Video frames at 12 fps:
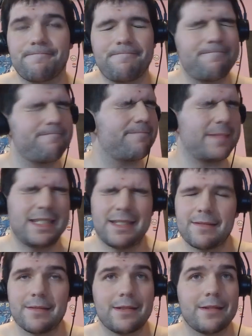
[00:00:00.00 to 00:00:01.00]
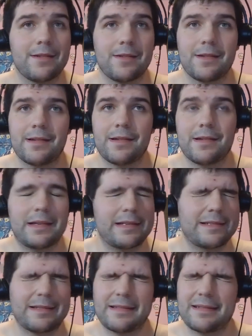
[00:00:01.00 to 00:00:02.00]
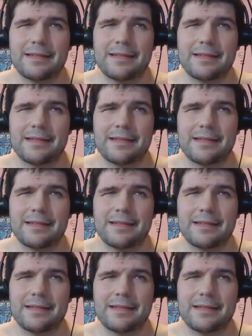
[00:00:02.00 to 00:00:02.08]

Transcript: Nobody speaks.